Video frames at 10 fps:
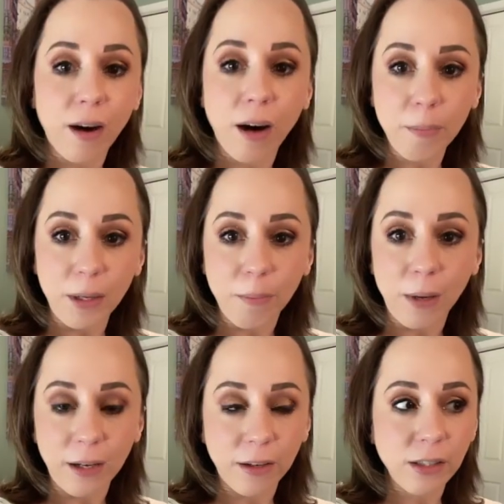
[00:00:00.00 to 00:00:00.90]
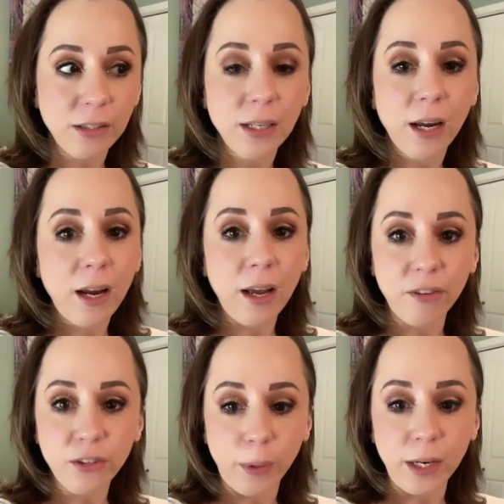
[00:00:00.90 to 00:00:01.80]
There are meme makers, and
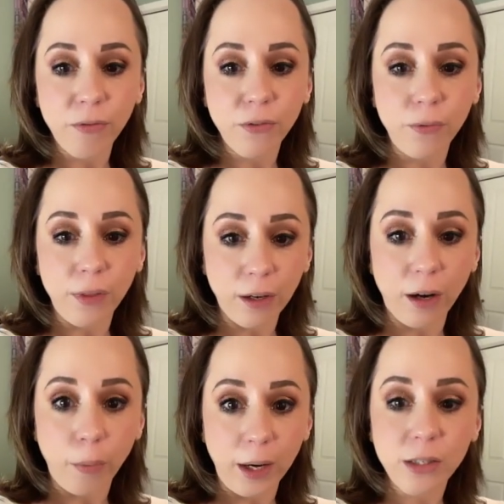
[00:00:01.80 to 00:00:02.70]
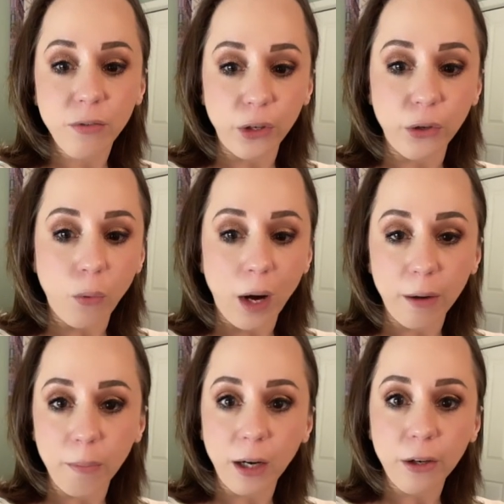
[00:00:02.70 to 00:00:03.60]
there's way there are ways for you to
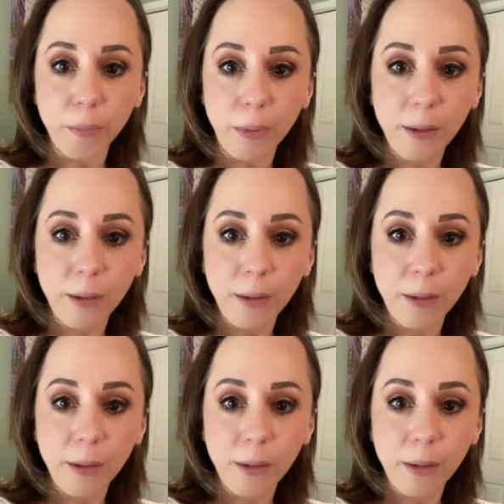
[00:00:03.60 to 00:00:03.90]
watermark your